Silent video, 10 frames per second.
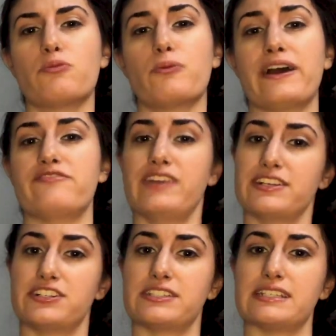what
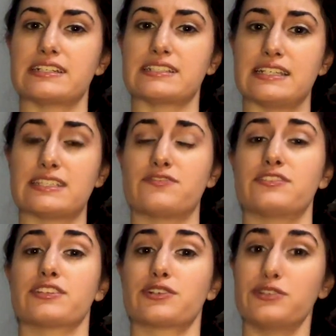vendors exist for
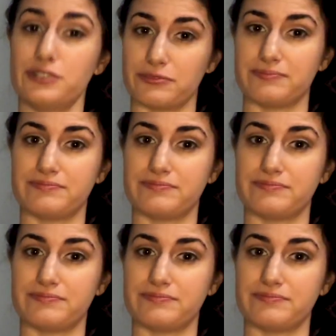the crew.